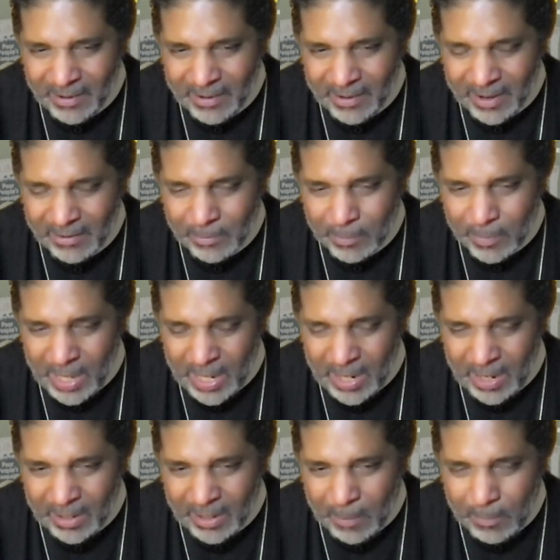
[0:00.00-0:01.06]
There's a
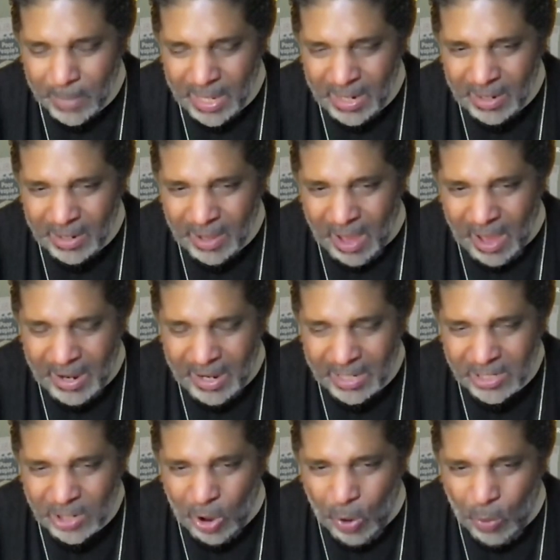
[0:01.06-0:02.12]
meeting, that meeting. God
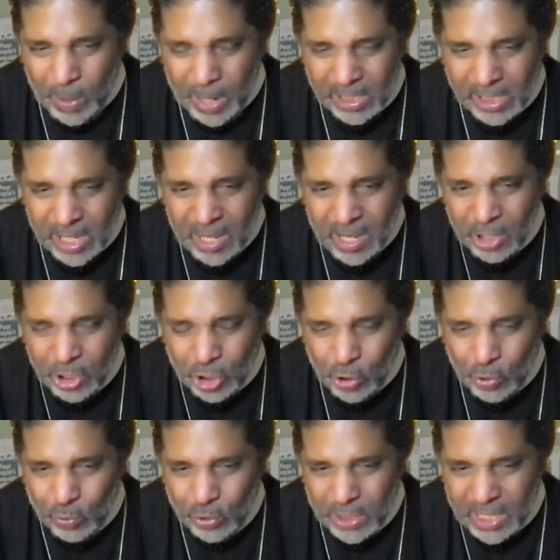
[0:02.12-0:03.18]
has always
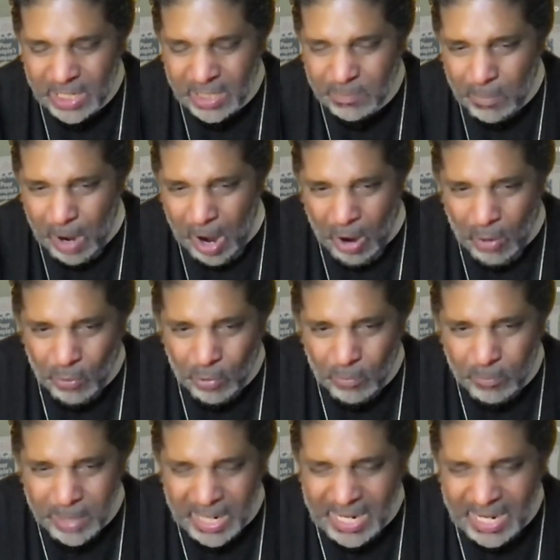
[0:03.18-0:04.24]
used these moral
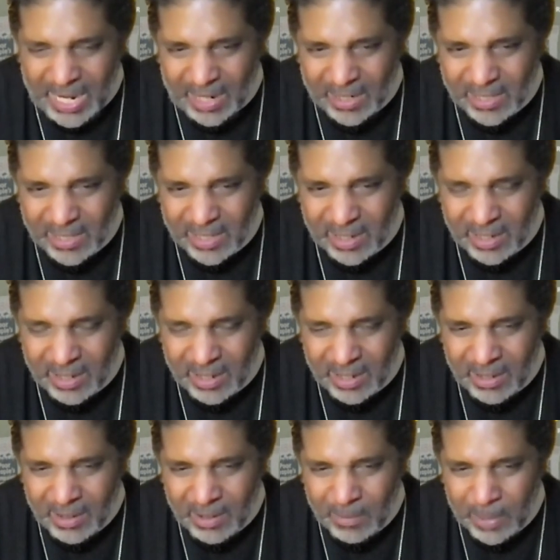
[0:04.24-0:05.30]
meetings,
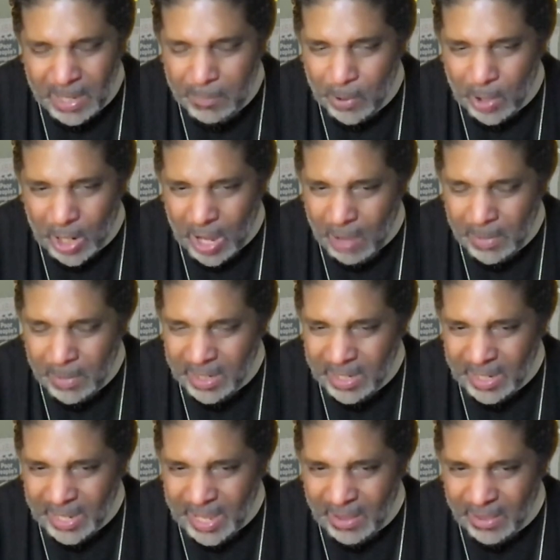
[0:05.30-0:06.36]
people coming
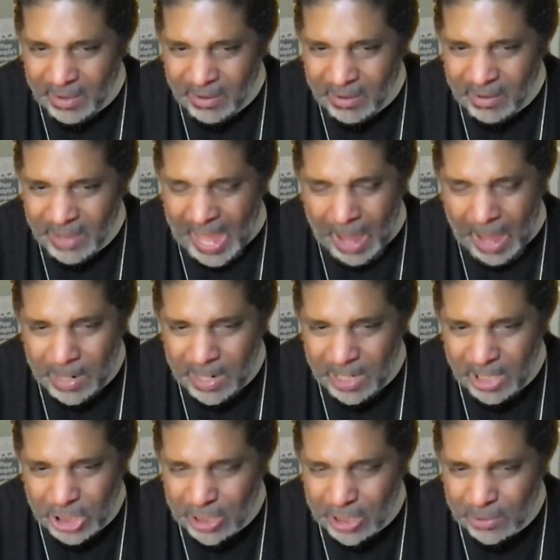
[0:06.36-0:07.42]
together.
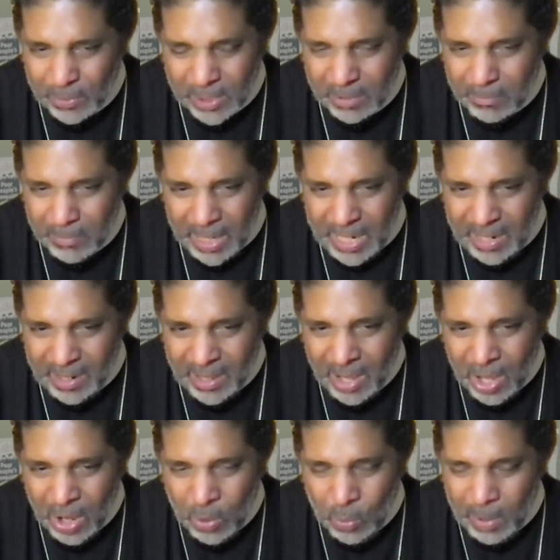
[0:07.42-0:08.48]
Abolitionists was a meeting,
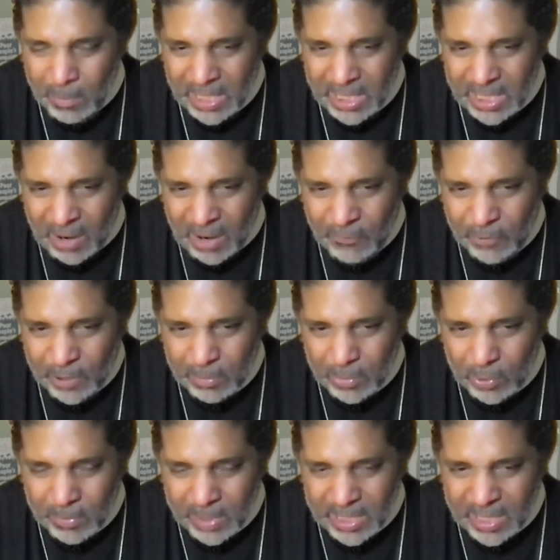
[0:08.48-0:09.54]
women's suffrage
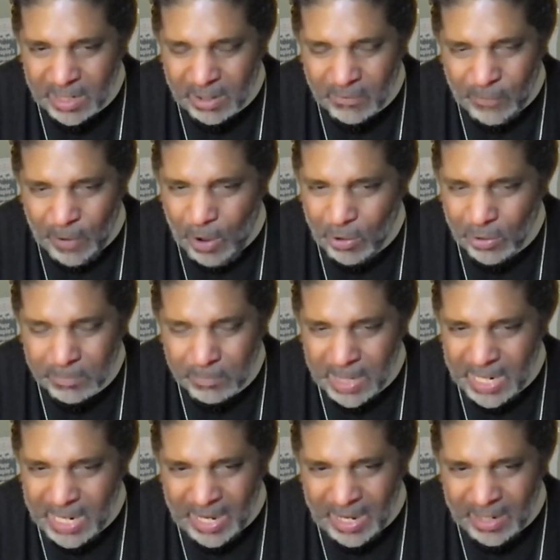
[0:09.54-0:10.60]
movement, Seneca Falls
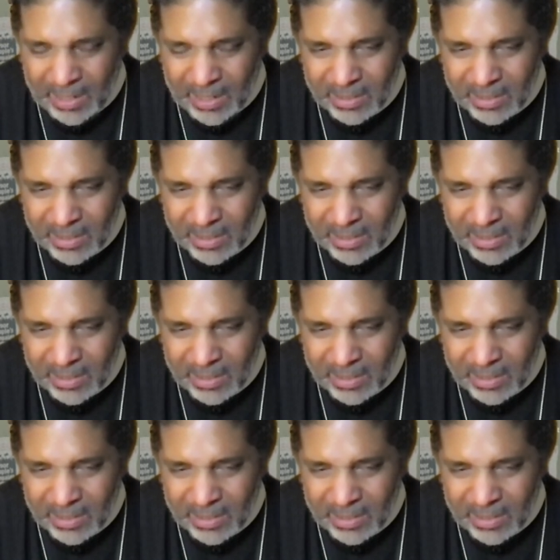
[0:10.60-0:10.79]
meeting,